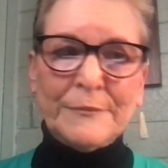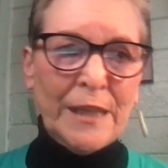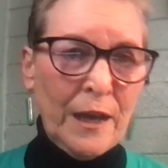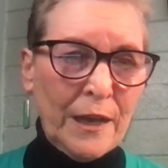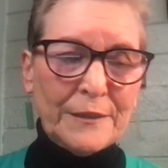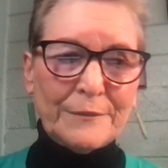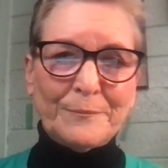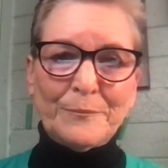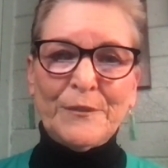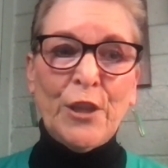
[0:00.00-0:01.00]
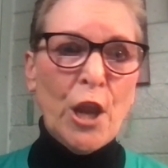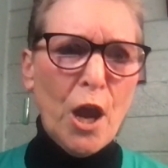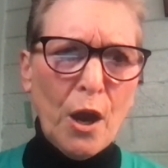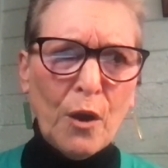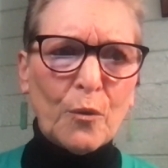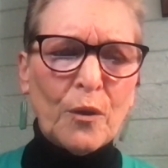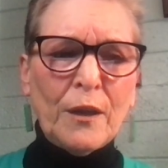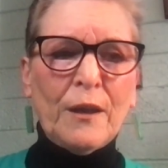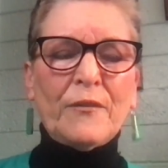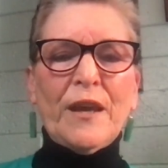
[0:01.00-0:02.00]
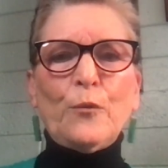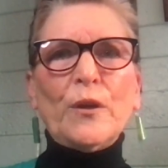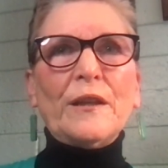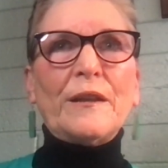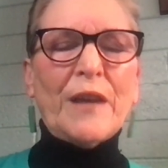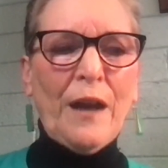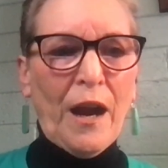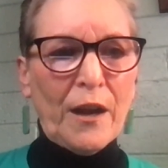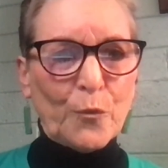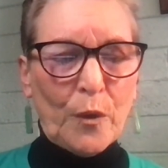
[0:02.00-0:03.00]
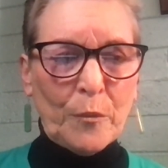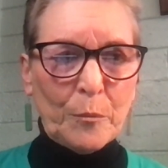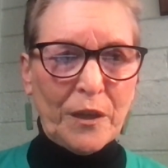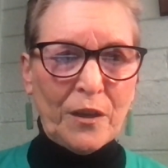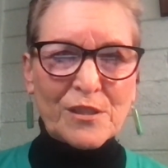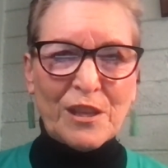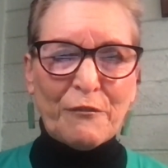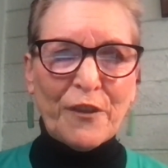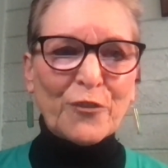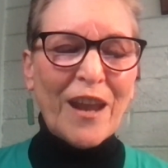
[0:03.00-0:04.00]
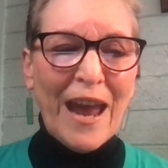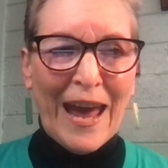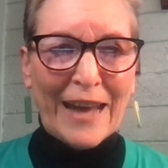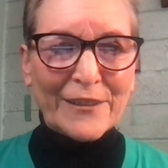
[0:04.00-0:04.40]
None. No. They hired women because they felt they had